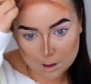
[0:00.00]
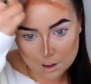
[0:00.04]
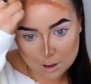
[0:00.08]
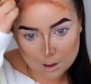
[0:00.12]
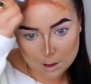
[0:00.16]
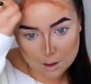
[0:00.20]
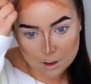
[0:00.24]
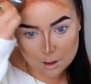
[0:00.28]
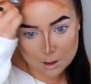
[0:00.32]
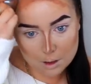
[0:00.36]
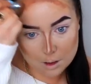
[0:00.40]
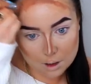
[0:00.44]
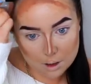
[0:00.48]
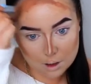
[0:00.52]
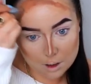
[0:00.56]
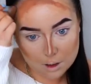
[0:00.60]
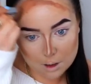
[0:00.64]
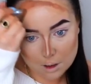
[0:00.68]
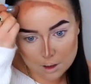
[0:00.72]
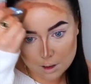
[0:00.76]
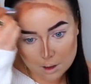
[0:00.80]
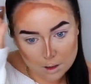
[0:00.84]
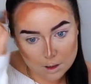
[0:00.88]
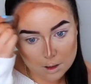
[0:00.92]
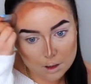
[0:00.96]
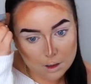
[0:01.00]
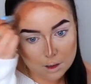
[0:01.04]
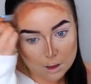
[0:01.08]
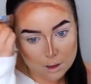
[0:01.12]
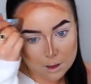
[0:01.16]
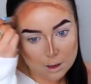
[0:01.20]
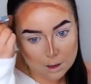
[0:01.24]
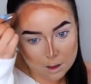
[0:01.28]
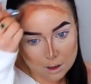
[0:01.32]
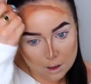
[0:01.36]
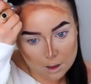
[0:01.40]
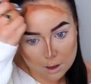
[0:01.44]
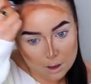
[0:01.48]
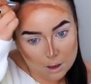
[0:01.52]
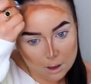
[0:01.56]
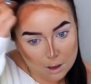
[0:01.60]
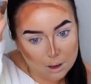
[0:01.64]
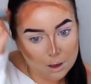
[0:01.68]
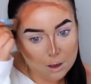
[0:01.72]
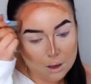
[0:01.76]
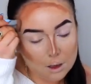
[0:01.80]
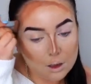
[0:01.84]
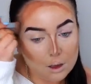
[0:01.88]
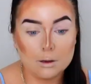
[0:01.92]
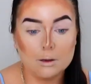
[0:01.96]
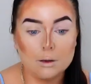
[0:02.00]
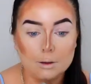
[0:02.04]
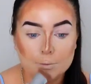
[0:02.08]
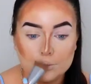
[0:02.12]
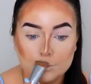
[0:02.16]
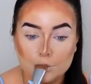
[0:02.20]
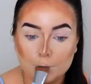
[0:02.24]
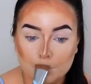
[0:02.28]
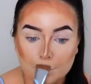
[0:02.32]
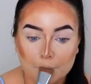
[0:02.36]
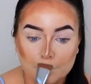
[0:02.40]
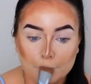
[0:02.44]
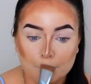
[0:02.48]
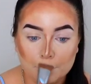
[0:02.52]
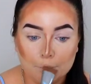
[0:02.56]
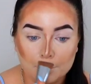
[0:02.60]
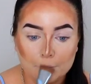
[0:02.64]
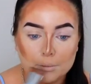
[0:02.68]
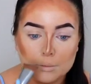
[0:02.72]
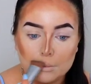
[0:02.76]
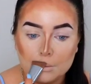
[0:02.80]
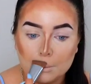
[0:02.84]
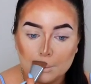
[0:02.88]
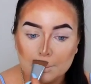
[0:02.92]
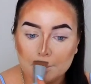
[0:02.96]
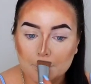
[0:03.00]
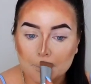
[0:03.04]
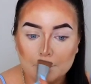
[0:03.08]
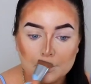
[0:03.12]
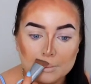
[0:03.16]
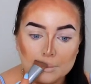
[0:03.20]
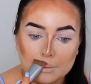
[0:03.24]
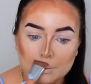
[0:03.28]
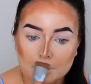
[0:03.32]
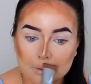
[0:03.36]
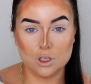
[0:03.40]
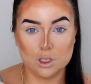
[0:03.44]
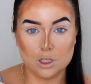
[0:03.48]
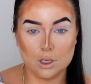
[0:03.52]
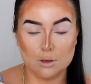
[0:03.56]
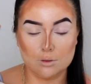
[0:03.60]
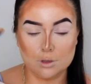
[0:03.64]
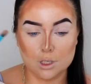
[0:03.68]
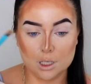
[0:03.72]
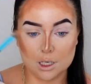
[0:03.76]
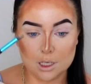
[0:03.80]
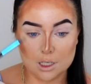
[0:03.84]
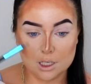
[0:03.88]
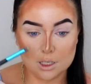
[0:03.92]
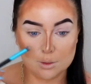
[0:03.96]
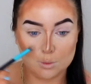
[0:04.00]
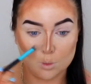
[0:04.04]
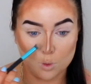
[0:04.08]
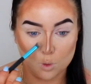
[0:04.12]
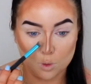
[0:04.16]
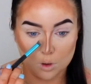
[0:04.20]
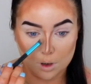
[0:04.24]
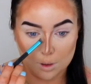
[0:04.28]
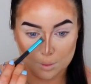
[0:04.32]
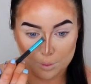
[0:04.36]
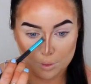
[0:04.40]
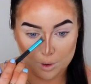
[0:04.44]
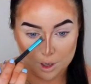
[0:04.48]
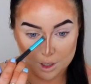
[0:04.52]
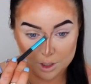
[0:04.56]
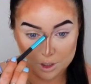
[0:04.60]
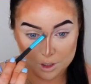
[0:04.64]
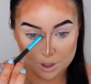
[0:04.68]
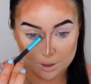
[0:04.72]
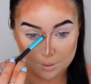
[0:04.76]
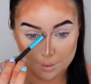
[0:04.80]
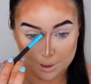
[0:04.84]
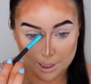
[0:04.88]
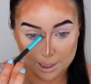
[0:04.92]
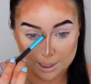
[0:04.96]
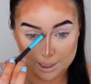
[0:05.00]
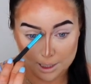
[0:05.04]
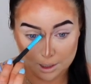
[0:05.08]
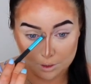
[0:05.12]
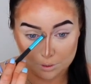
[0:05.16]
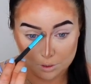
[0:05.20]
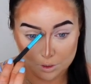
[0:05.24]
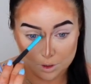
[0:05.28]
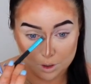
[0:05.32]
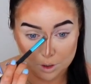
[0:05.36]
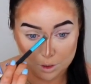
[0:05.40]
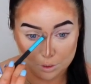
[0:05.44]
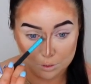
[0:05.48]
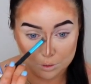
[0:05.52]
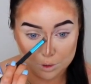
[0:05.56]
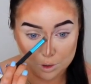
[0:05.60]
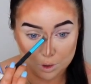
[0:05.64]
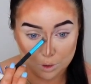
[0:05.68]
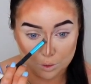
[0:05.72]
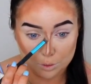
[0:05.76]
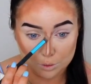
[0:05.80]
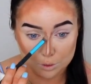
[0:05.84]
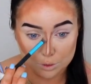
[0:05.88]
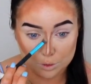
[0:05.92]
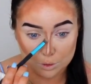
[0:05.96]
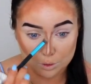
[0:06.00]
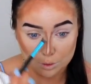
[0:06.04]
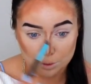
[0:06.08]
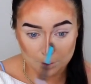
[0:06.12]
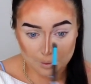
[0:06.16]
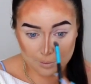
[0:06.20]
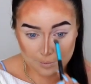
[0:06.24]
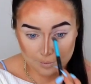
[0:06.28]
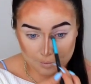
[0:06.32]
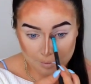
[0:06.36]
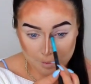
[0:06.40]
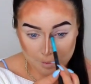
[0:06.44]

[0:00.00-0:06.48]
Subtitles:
It doesn't matter if it's true. I've got a feeling. Just using a smaller brush to blend out the nose contour.